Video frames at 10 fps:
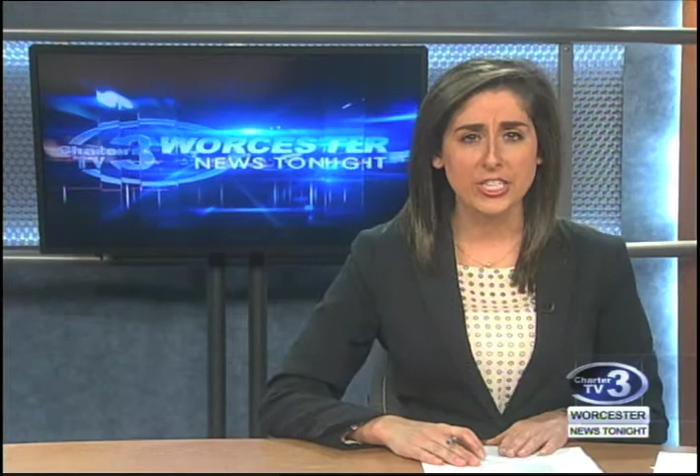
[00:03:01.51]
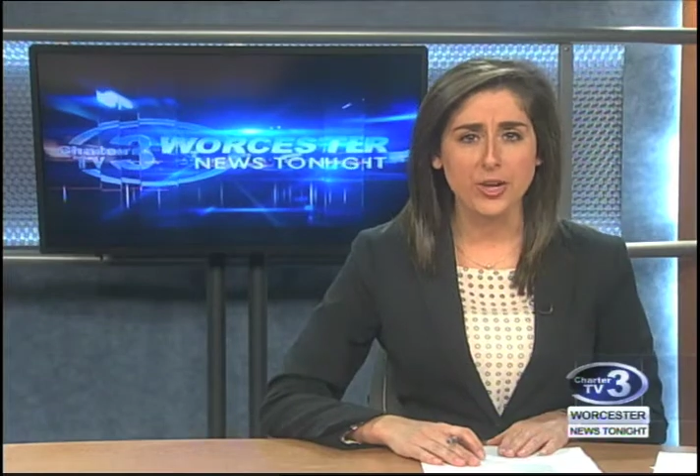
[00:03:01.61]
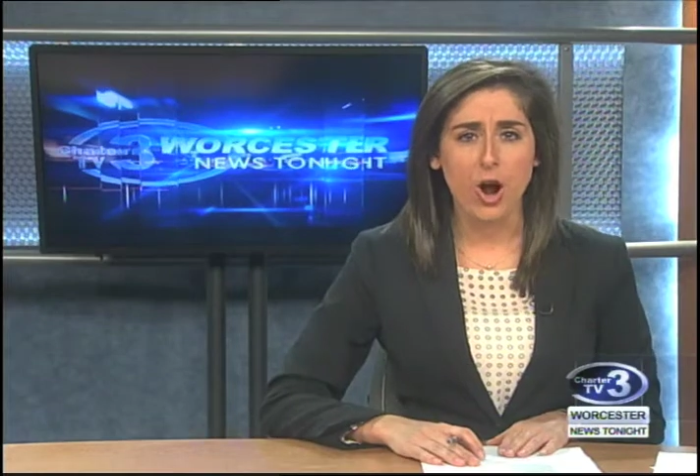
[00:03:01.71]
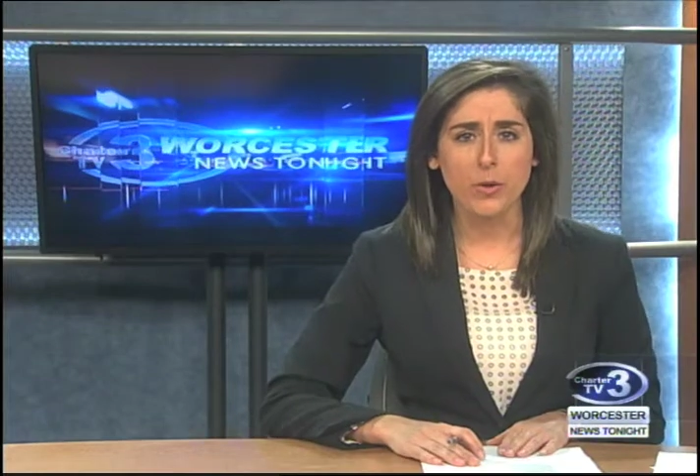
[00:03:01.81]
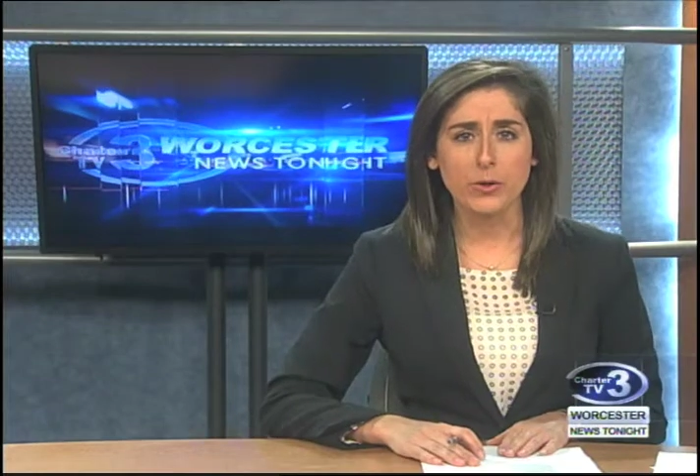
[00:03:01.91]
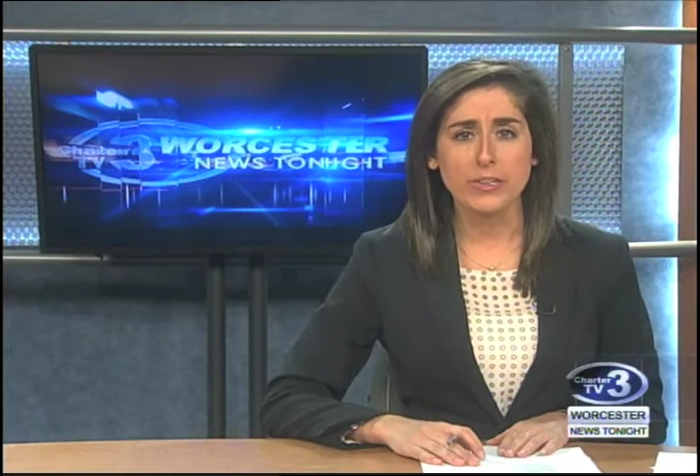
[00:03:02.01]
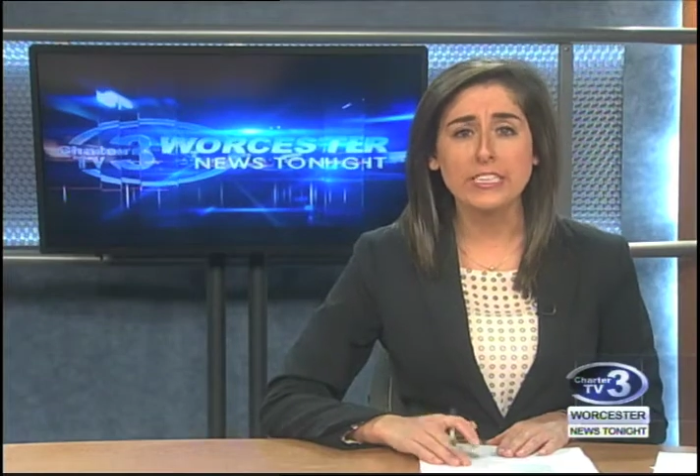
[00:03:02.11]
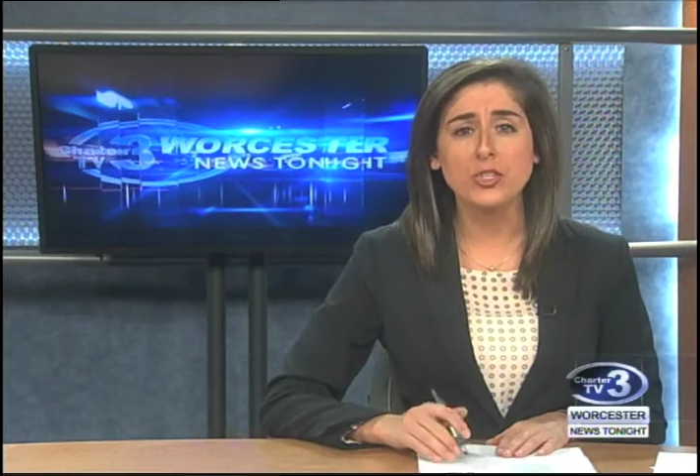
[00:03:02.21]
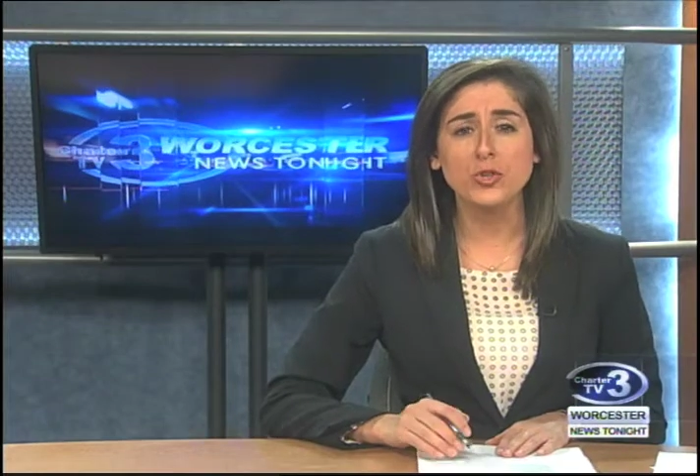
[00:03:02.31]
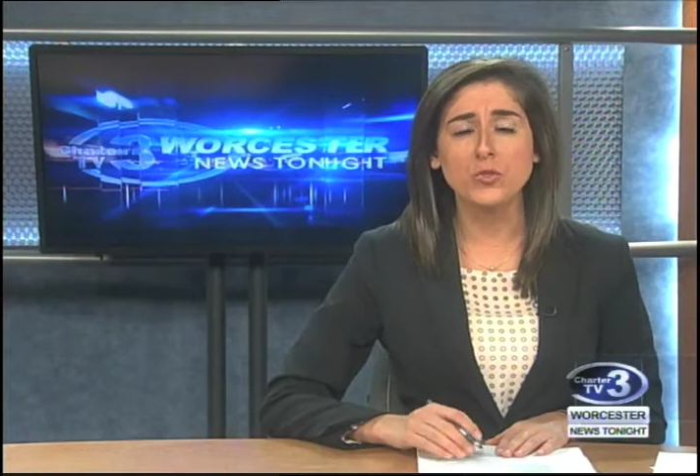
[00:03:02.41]
Auburn
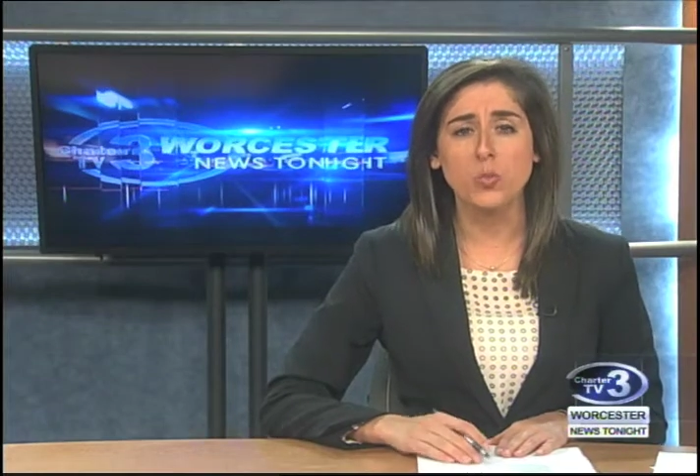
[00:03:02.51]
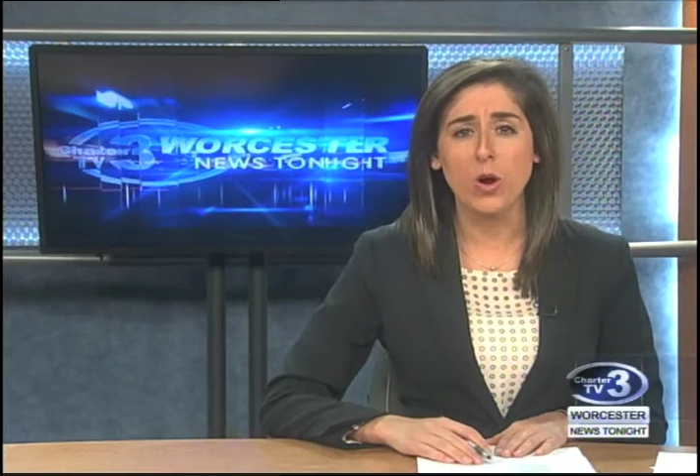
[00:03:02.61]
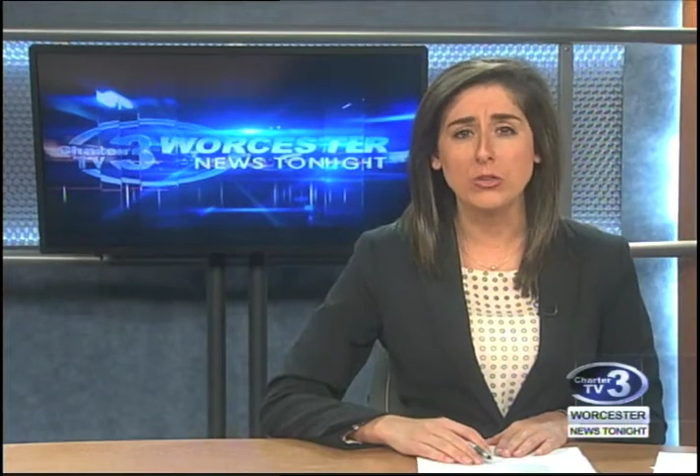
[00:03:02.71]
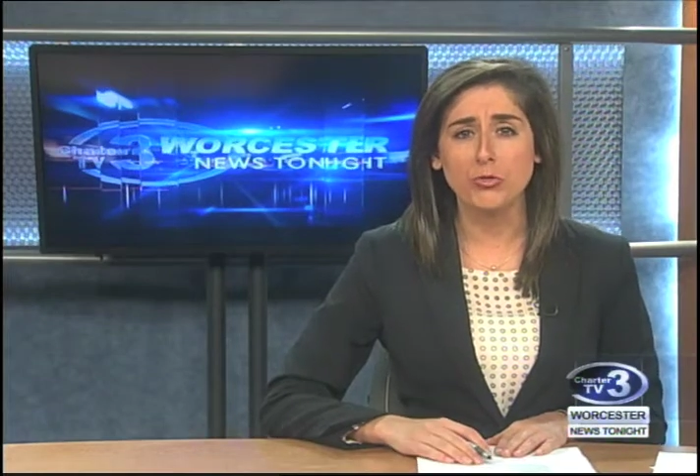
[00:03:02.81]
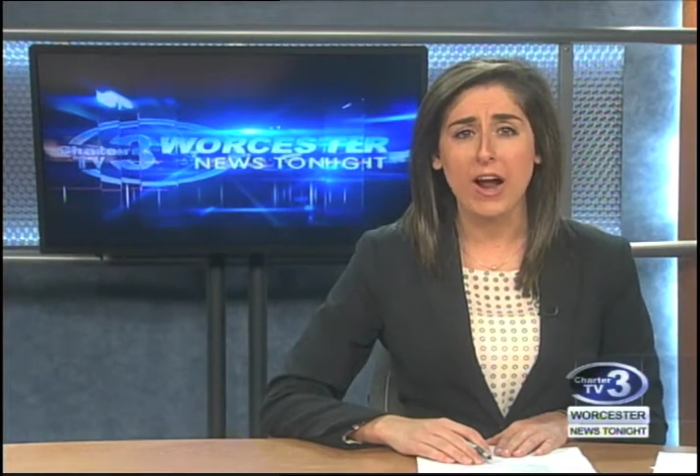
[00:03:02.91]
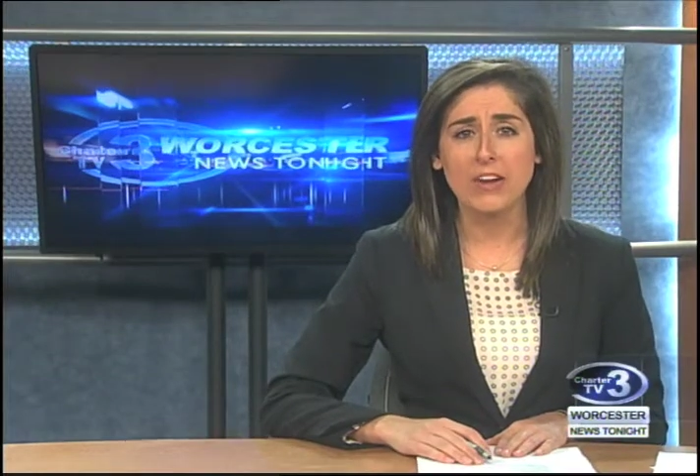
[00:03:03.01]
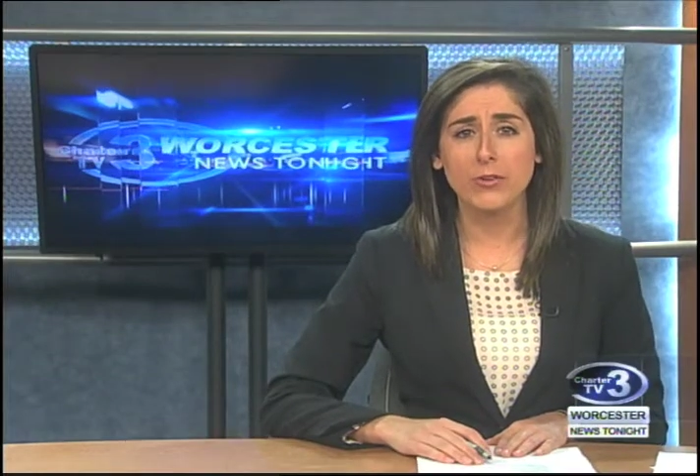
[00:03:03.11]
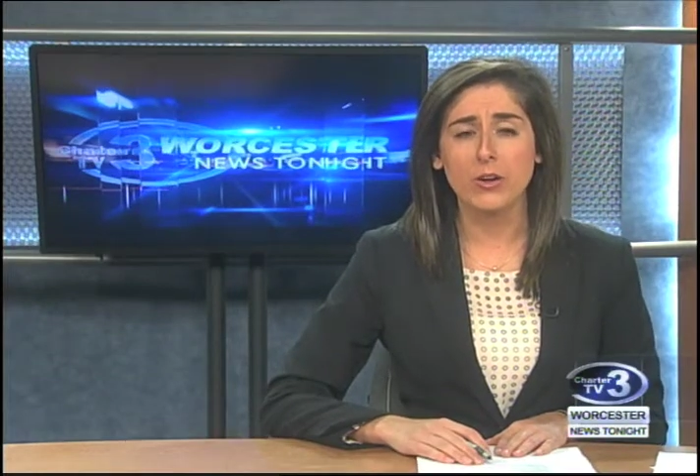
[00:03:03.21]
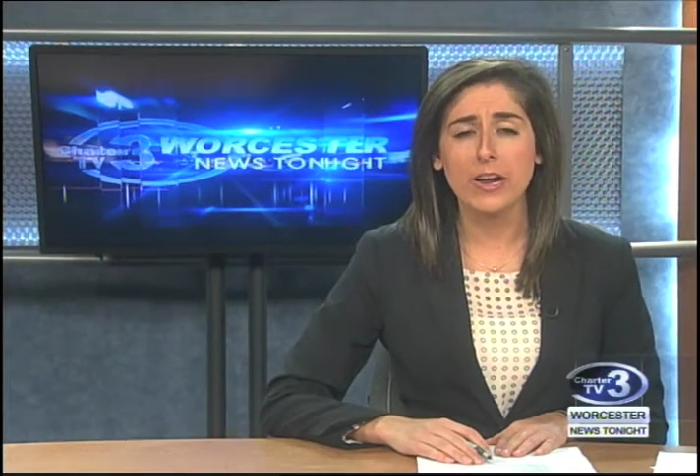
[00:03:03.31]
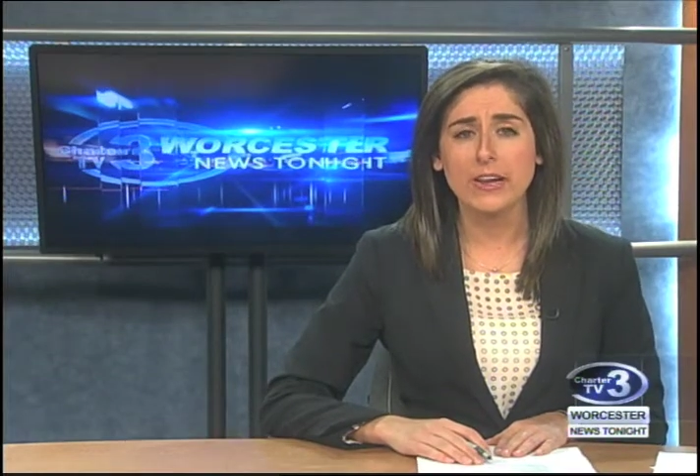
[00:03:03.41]
injures one
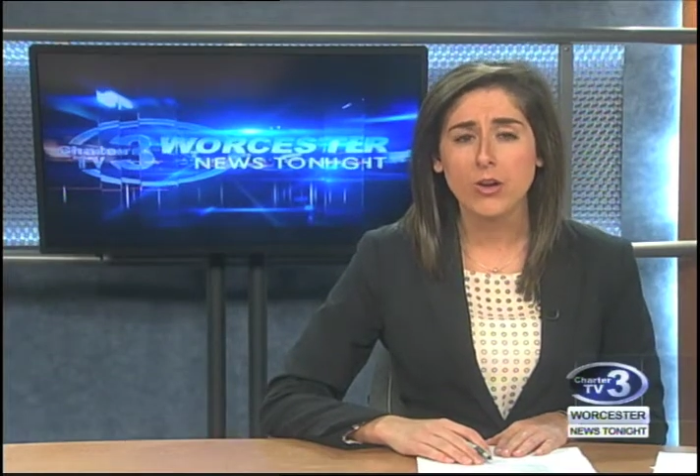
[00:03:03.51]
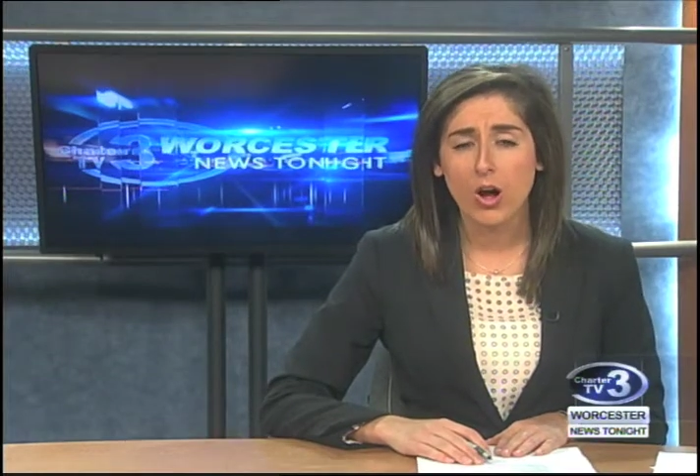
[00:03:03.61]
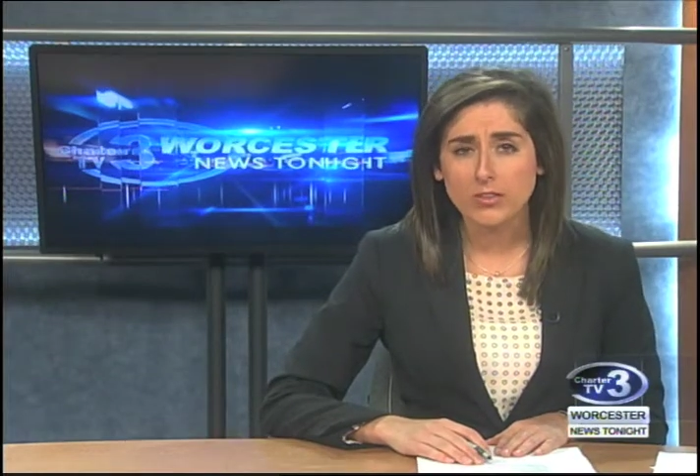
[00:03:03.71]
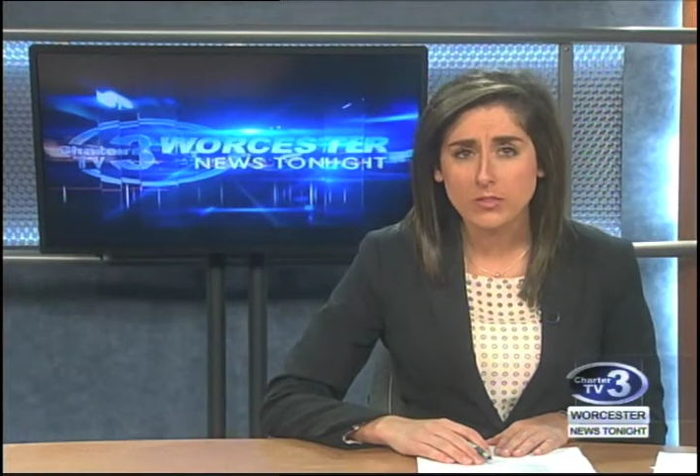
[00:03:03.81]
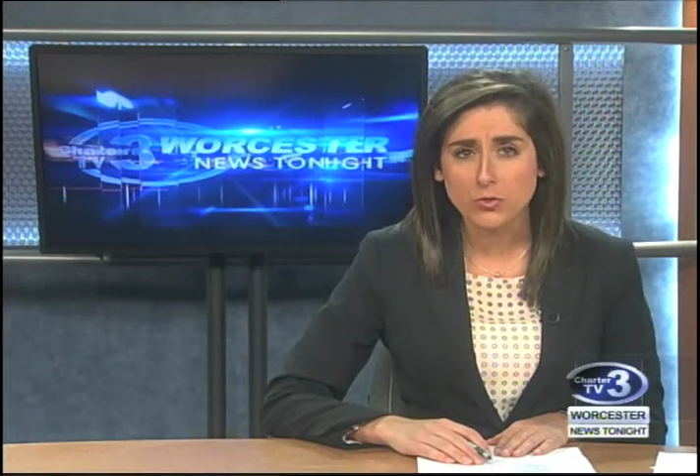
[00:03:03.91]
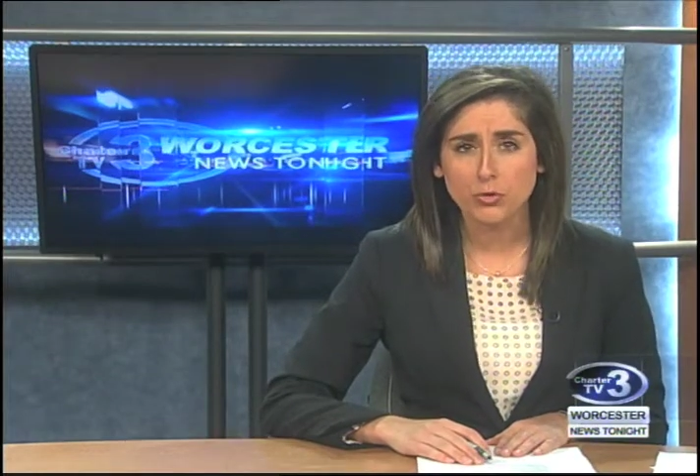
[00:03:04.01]
driver and causes